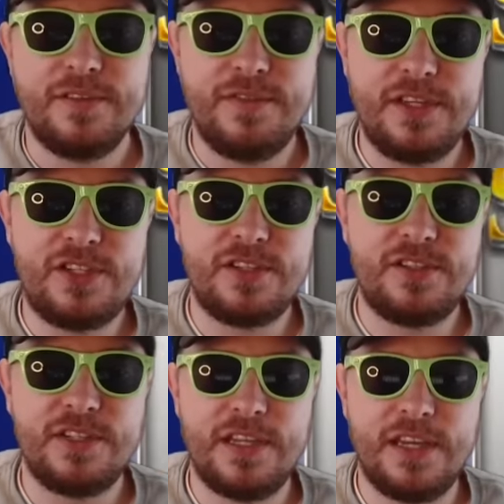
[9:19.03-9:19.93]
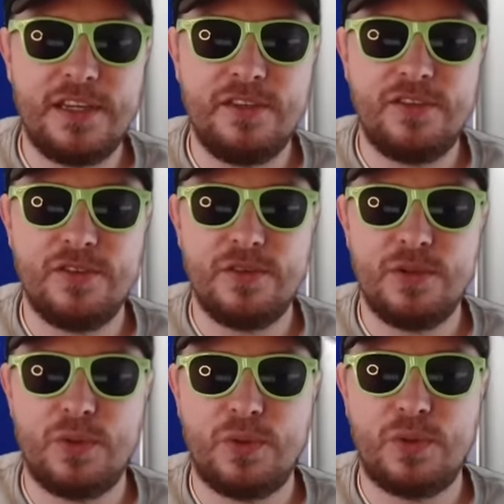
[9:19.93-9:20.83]
feature to get into.
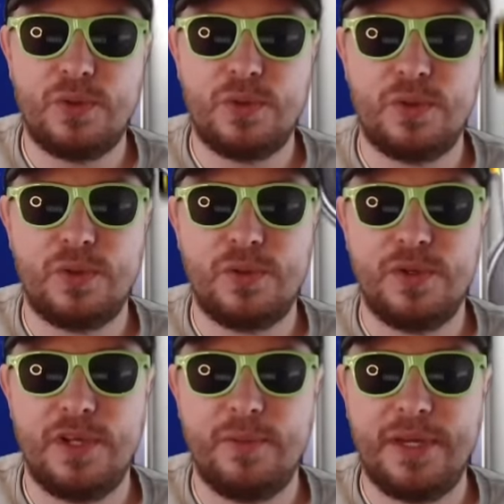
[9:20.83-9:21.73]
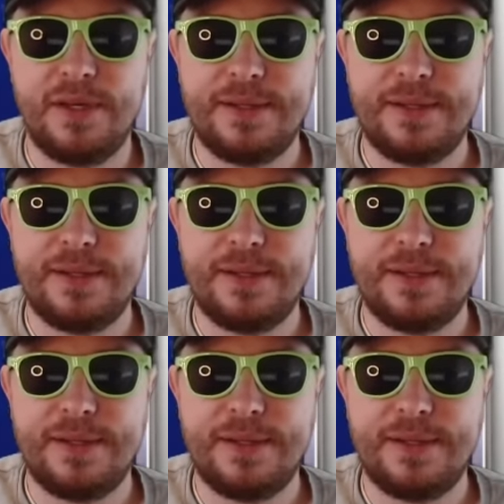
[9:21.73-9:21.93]
Your... No, man.